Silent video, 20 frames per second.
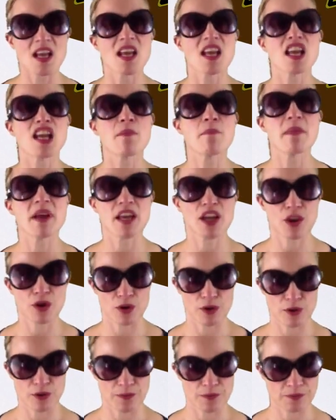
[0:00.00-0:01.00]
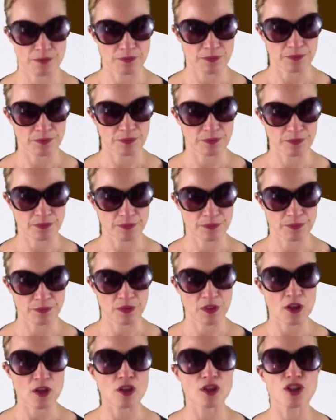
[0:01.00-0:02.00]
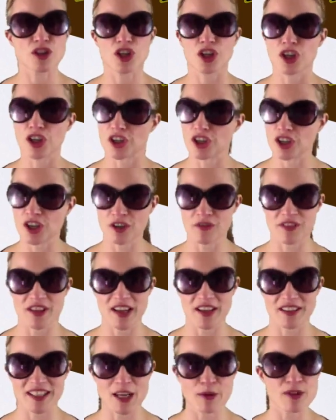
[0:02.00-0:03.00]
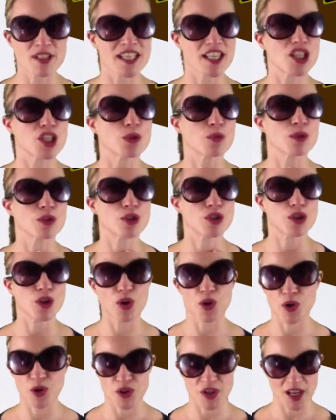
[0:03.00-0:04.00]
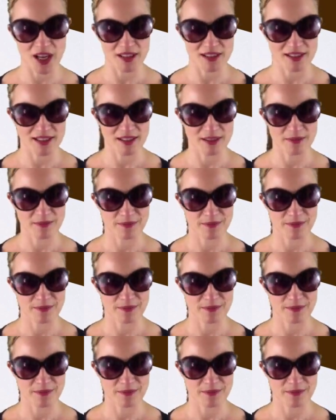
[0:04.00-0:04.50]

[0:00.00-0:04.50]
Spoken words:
Aimer que. To love that. They would say to adore that.